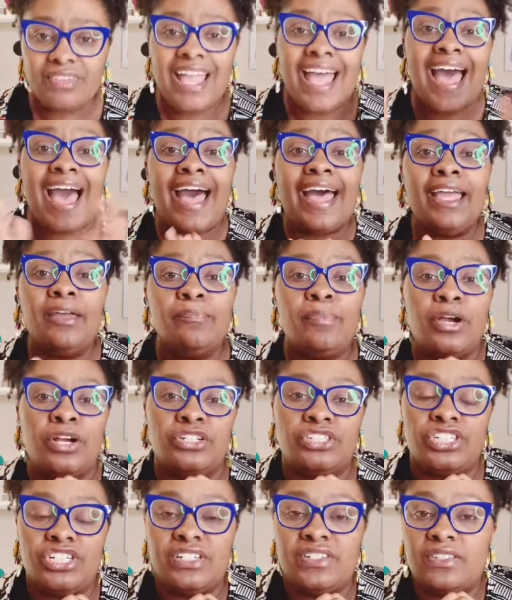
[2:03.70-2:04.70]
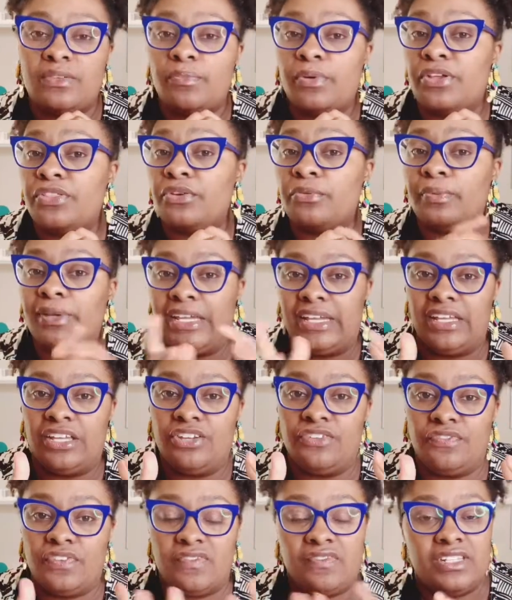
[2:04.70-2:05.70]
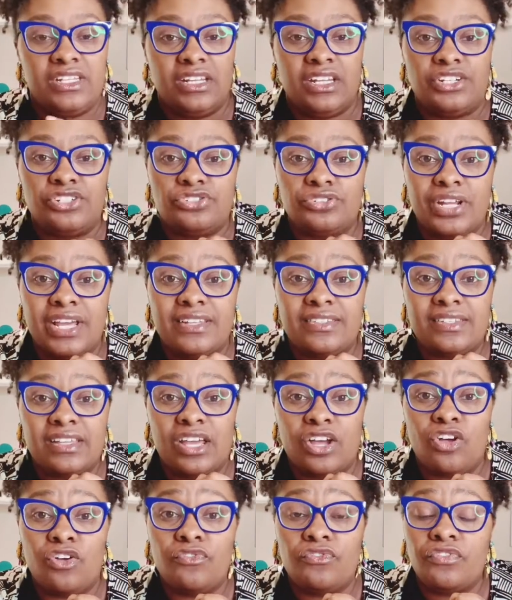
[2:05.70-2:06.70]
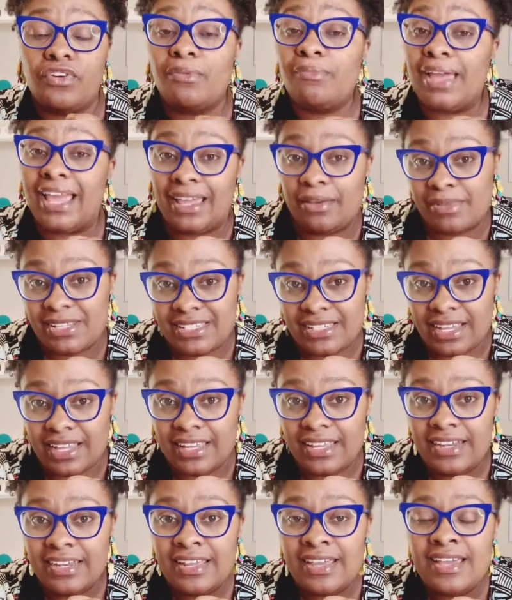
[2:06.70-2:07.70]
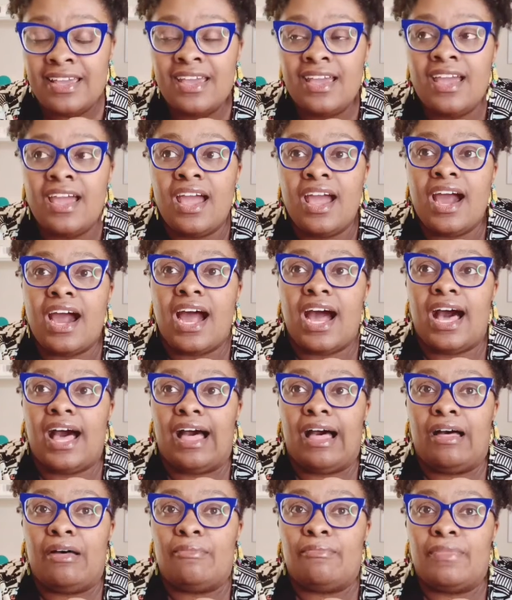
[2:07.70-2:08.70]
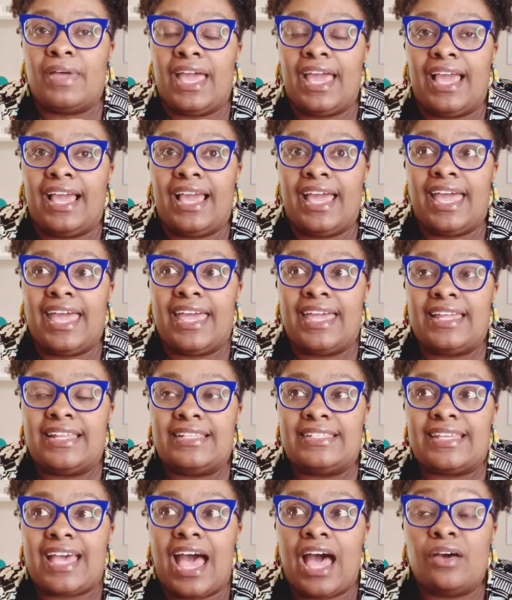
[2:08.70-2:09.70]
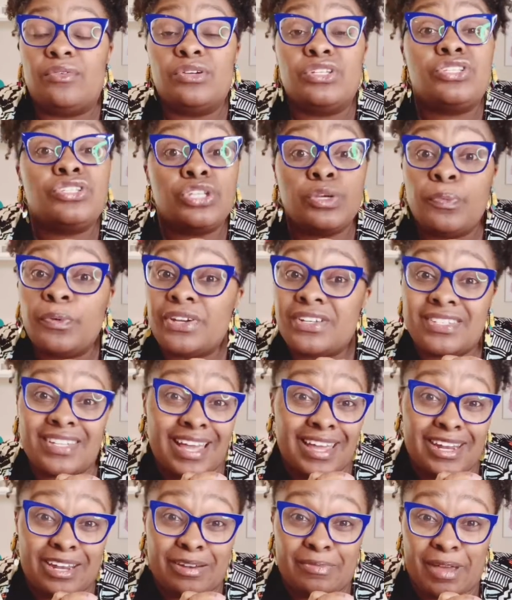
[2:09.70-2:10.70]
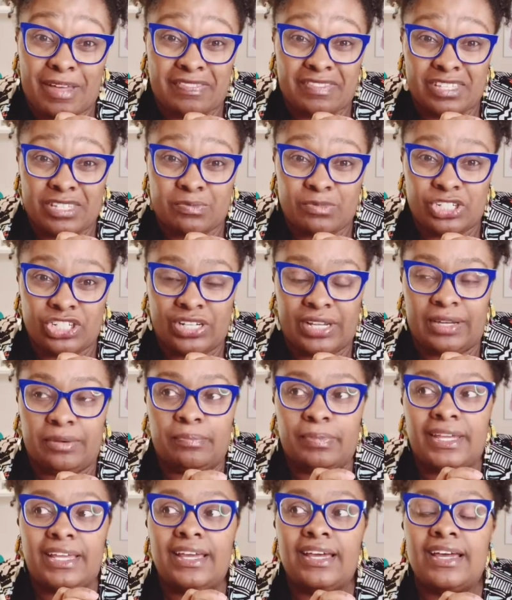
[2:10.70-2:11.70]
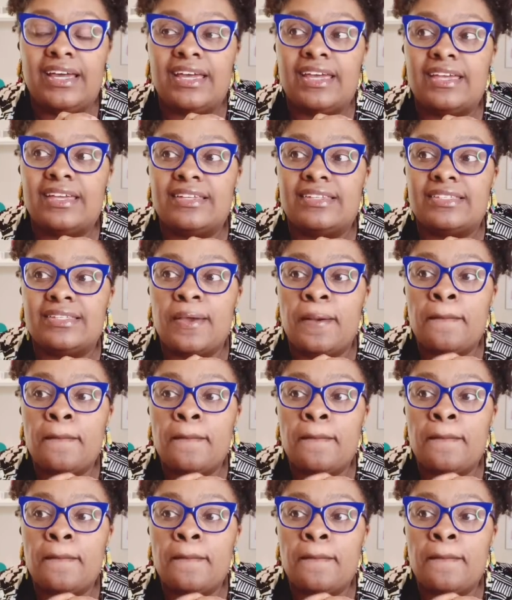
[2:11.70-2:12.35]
I purchased the Brother PQ1500SL from Amazon, and I was super excited about this machine because